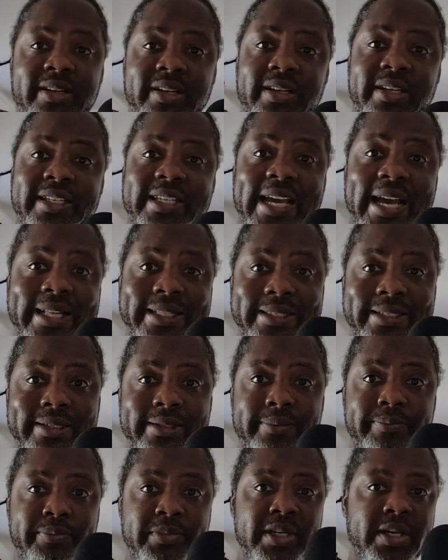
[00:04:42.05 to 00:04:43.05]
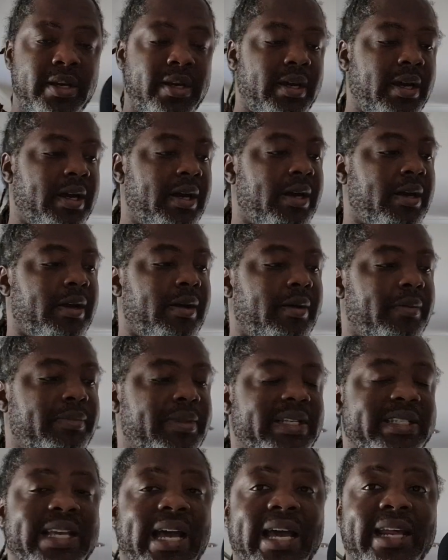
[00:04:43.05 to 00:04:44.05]
yet,
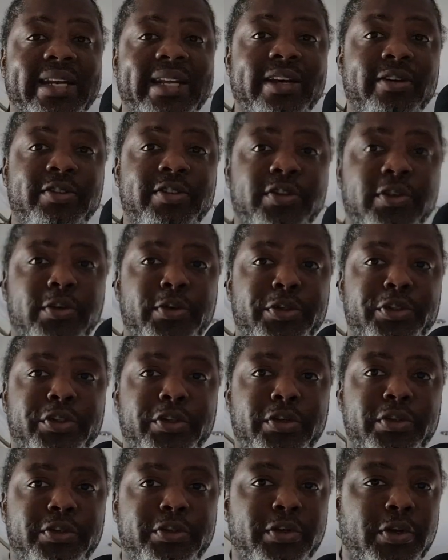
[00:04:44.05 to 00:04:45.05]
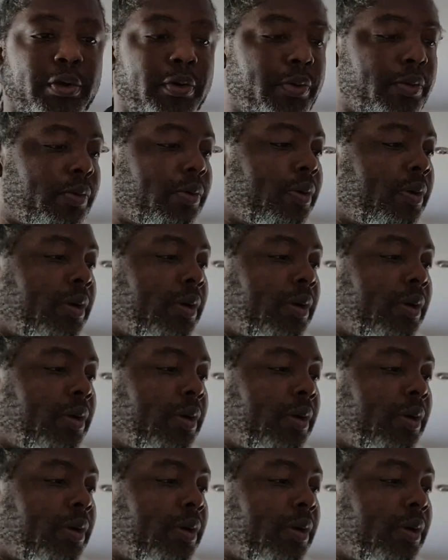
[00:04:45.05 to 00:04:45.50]
this handheld solution. So